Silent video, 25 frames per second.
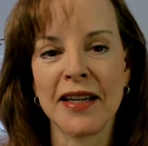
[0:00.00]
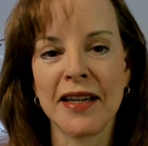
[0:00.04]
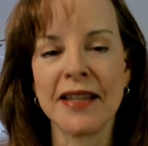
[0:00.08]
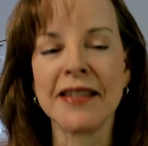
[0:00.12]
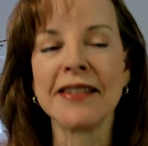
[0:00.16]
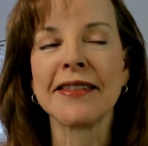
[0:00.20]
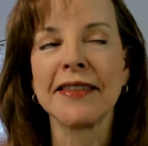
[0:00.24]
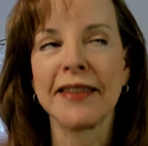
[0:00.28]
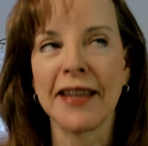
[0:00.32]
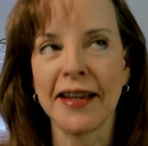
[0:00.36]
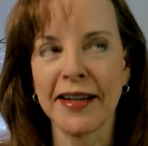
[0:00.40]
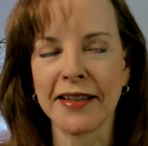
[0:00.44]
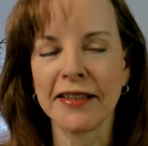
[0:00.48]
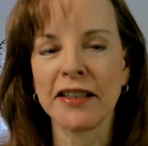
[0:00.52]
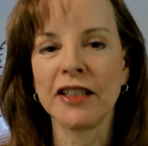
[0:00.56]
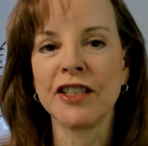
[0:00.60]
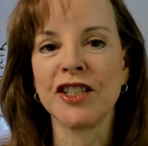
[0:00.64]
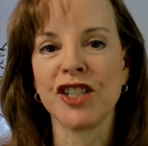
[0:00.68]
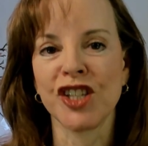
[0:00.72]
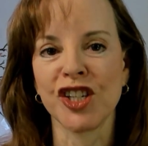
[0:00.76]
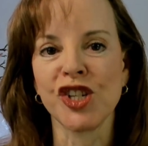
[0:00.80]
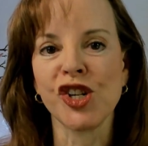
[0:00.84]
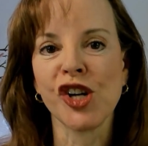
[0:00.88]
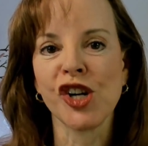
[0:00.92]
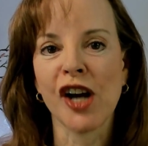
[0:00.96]
is likely
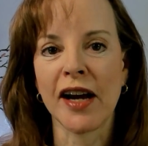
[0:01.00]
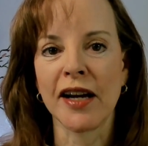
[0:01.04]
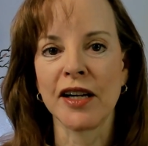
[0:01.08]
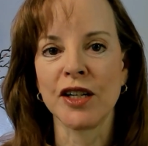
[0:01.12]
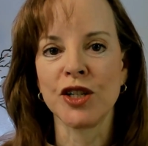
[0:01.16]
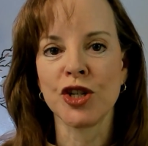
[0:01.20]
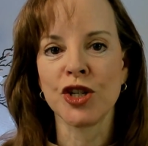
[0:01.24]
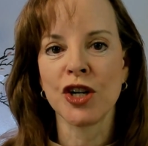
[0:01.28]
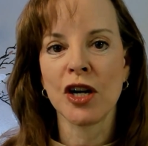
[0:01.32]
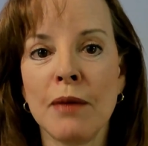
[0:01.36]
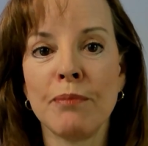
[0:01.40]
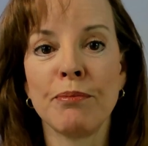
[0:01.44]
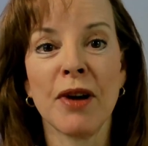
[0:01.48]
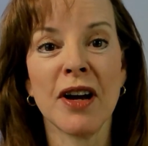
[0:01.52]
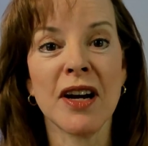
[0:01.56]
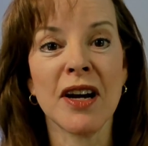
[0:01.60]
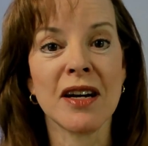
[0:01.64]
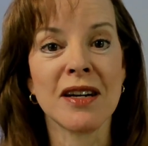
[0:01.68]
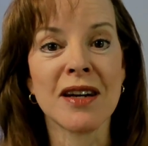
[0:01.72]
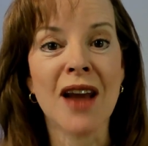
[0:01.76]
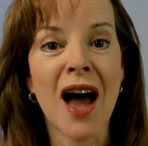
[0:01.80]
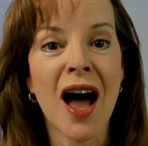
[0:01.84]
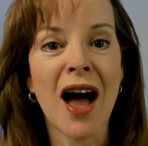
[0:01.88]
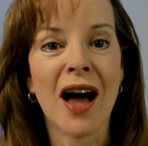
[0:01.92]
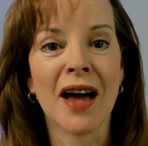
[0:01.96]
to change, but
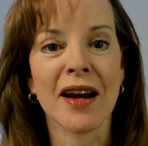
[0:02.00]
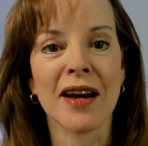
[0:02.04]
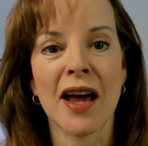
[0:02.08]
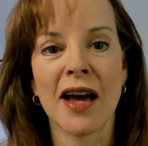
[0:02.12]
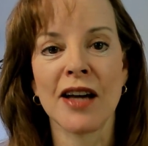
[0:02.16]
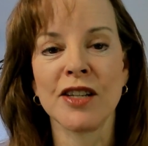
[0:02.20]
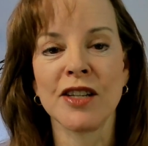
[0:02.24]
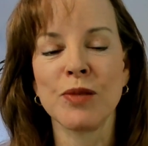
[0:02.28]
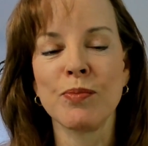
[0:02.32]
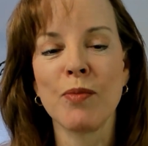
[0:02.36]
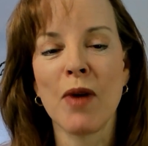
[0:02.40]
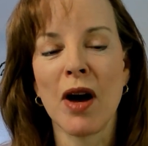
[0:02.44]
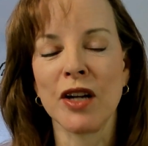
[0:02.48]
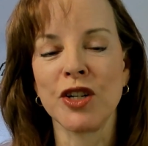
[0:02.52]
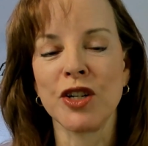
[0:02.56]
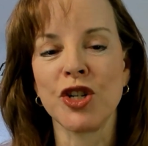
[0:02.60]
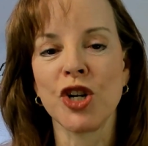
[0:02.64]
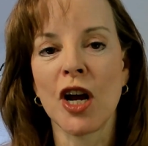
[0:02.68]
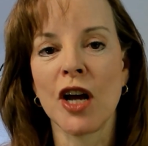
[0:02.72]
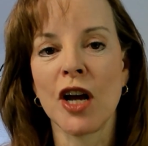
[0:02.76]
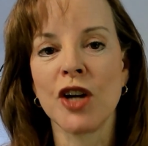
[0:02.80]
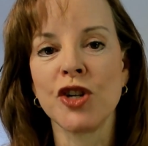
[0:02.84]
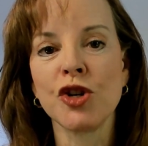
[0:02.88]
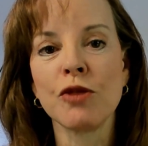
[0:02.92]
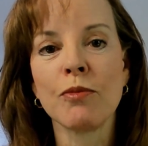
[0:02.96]
not as much
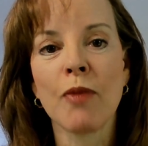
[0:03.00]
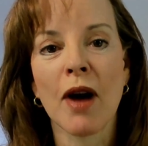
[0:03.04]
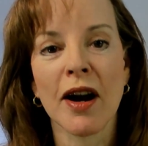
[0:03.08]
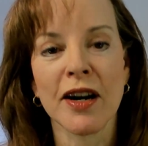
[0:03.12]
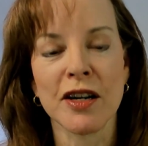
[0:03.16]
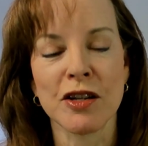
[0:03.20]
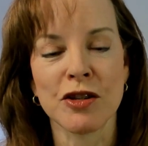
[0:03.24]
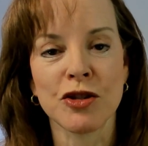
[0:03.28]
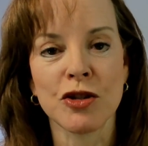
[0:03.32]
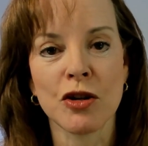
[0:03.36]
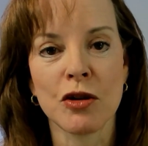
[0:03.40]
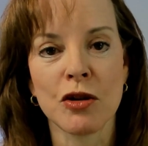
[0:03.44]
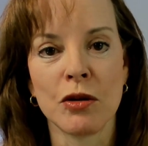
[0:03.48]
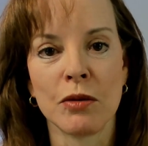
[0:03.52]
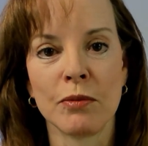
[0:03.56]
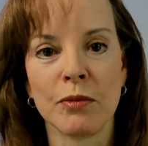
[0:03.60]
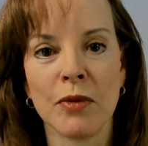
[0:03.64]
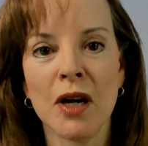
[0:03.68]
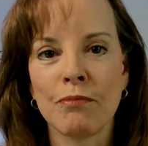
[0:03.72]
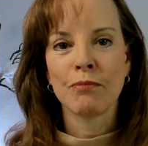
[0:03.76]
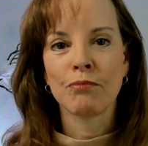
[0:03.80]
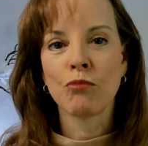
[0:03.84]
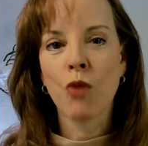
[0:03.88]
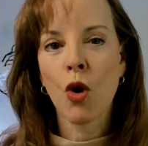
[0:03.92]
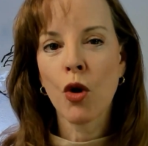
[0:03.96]
as you might assume.
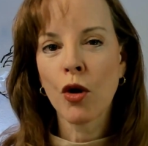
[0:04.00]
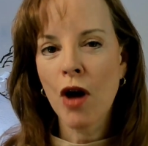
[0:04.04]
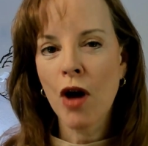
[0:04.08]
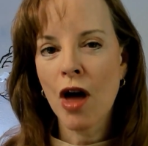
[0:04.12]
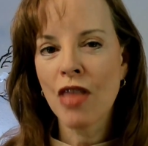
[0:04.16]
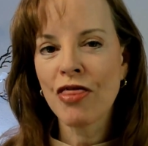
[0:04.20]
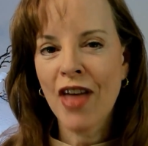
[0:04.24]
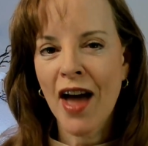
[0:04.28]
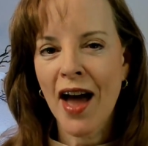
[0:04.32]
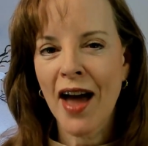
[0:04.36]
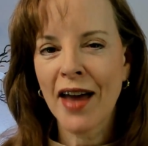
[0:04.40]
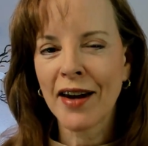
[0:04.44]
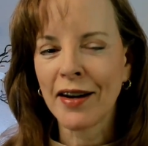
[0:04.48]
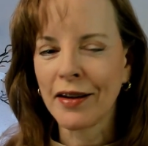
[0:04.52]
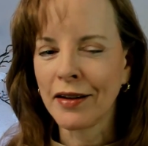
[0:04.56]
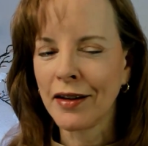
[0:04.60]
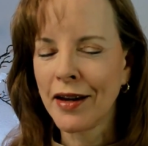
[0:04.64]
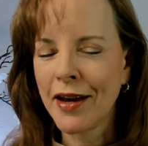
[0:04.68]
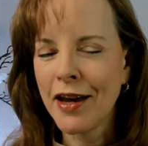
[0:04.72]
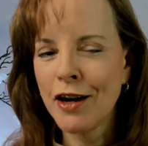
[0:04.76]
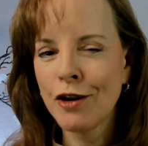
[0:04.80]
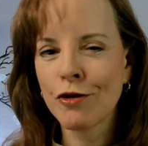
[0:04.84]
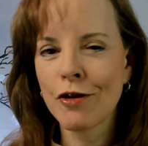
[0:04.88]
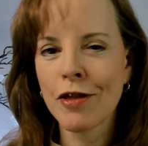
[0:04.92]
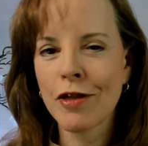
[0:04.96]
More on that
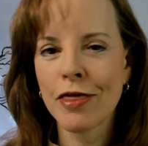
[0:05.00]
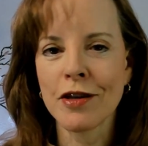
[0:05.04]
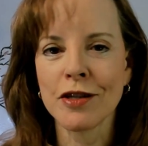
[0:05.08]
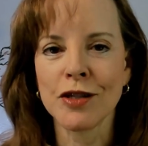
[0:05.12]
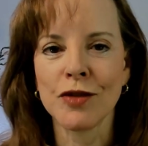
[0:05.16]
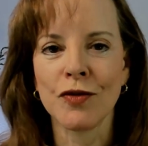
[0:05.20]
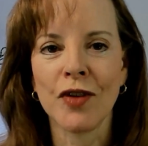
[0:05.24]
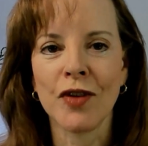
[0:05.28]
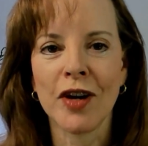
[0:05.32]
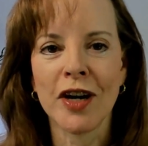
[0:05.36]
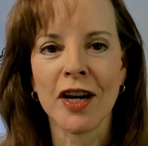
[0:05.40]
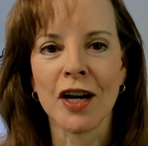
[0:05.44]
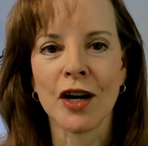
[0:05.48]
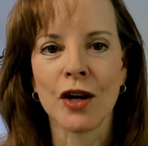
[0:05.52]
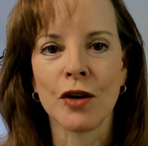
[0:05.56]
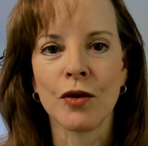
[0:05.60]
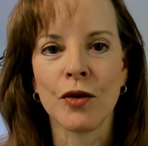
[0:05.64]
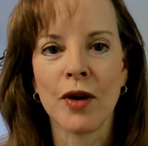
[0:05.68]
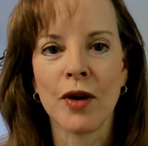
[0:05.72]
later in this video.